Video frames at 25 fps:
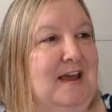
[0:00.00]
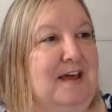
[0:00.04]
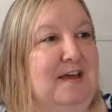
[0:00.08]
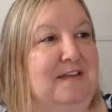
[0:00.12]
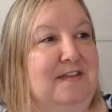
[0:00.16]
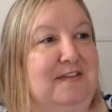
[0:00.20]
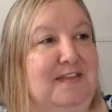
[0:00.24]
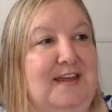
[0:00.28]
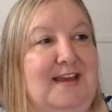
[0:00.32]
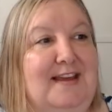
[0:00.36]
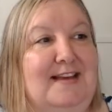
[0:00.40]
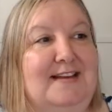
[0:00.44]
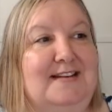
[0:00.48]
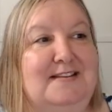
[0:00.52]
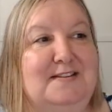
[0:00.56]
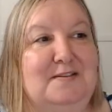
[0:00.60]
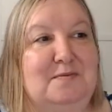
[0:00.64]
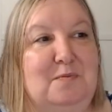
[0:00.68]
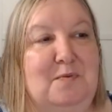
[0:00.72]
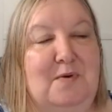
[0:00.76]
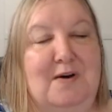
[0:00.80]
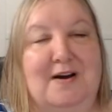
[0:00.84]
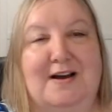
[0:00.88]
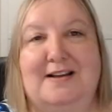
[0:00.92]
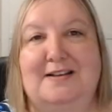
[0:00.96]
This
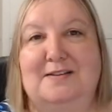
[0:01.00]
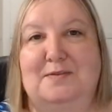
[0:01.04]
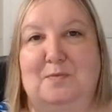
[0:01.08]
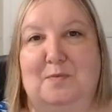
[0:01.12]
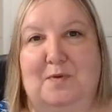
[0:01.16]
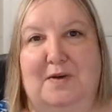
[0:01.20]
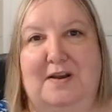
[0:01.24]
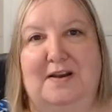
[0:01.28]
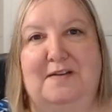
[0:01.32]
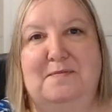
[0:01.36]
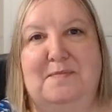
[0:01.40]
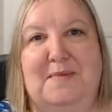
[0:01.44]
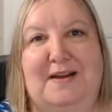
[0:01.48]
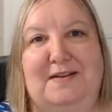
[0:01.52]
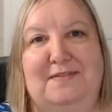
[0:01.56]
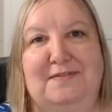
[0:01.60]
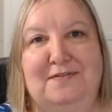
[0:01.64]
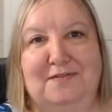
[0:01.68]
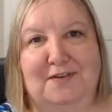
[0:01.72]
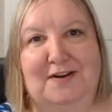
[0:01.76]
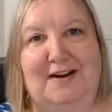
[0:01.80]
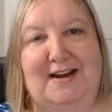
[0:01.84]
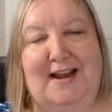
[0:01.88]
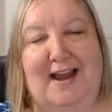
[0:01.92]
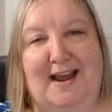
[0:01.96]
was one of my
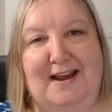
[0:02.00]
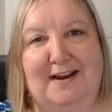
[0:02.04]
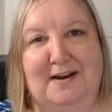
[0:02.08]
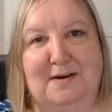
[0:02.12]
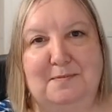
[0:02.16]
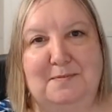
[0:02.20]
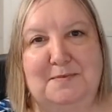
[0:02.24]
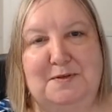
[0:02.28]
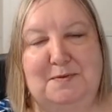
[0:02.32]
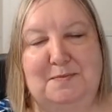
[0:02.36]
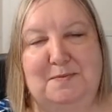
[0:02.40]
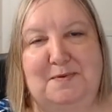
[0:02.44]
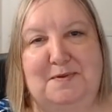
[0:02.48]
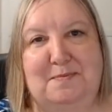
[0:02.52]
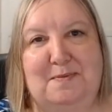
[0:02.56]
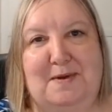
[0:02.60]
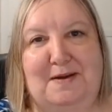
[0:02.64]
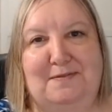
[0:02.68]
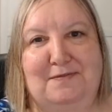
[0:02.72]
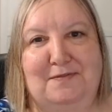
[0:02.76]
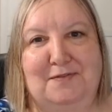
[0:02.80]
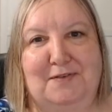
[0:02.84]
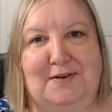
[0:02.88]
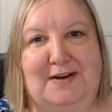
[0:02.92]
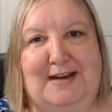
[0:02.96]
free items with my
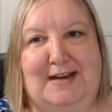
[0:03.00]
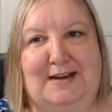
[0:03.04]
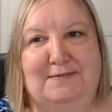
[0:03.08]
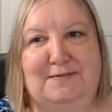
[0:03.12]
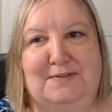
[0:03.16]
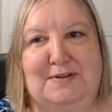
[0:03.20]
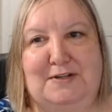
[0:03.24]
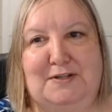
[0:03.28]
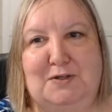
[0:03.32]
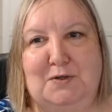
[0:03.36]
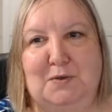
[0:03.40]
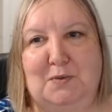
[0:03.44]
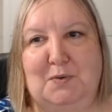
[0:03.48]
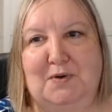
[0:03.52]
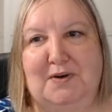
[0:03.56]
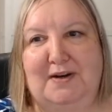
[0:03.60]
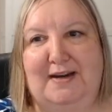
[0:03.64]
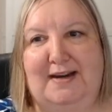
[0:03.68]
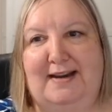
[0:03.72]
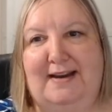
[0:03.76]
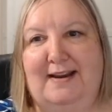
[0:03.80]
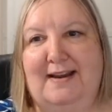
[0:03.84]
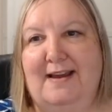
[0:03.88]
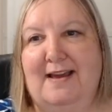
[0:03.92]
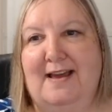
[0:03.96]
free
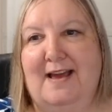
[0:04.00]
inventory,